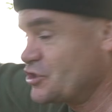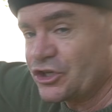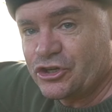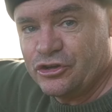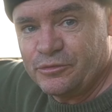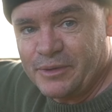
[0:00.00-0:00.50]
the
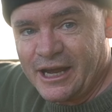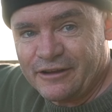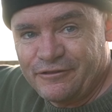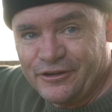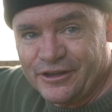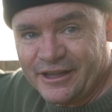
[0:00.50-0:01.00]
coop back
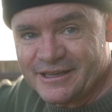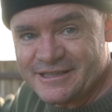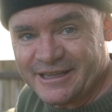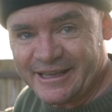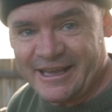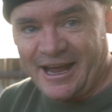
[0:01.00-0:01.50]
further
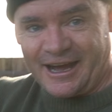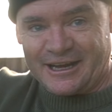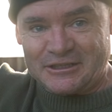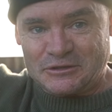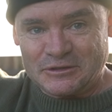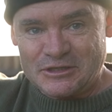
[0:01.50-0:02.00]
so they
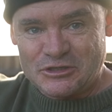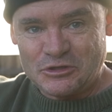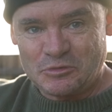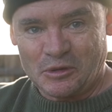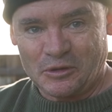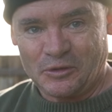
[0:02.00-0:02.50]
can't do the
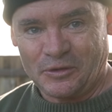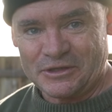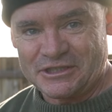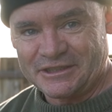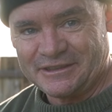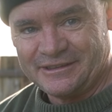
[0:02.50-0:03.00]
super launch.